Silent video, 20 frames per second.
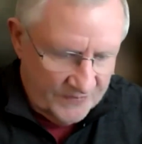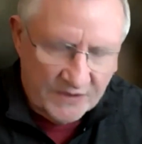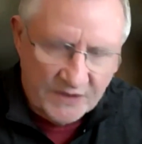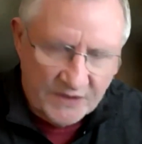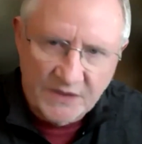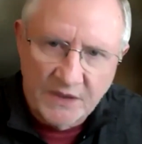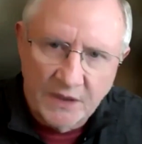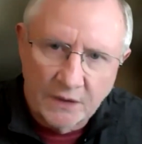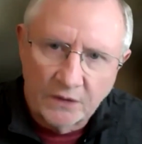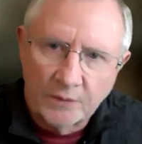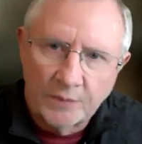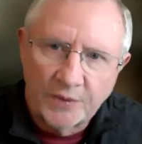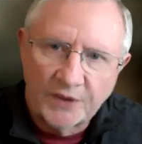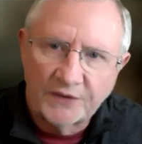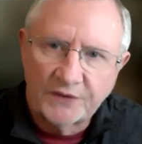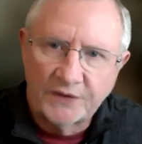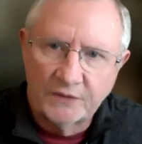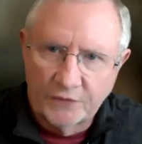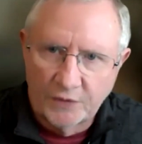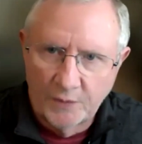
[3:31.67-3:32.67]

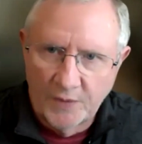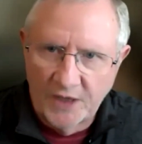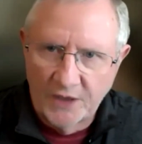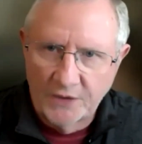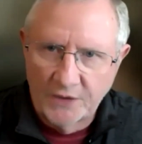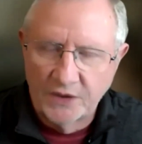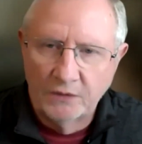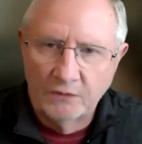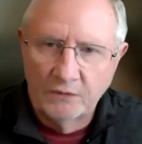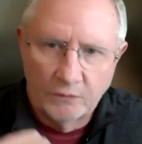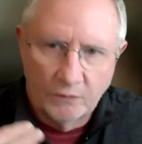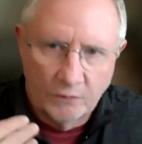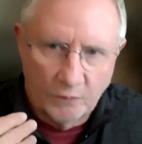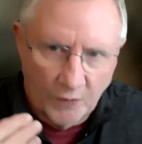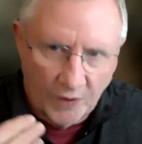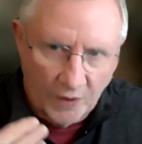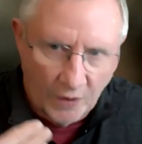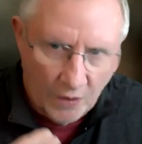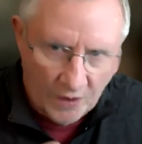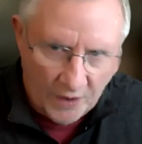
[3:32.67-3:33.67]
syllabus information
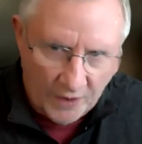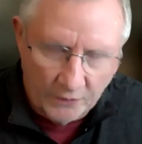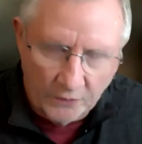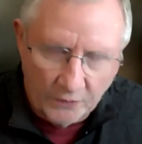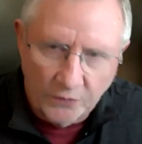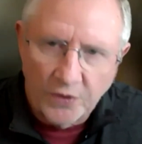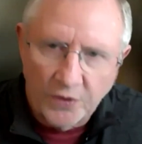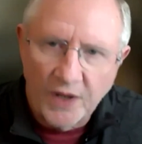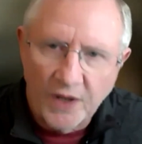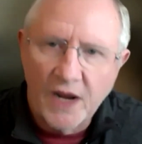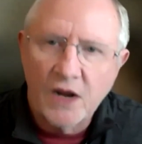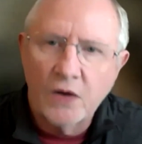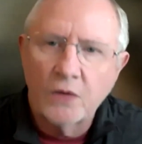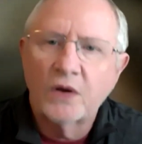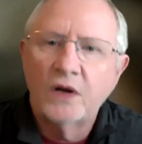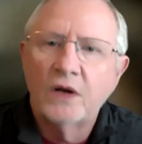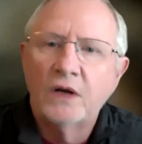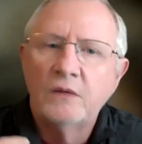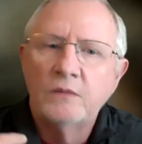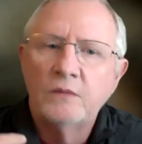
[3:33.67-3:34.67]
regarding learning
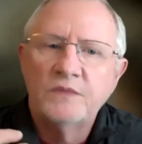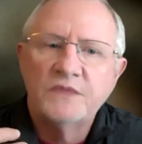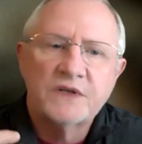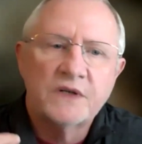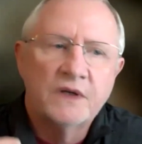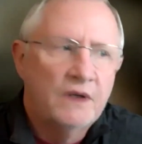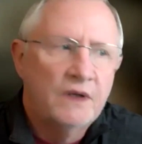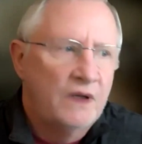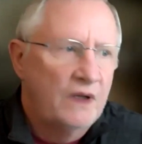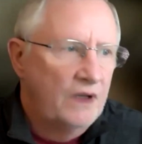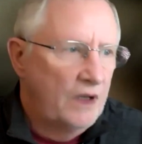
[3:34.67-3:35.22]
outcomes,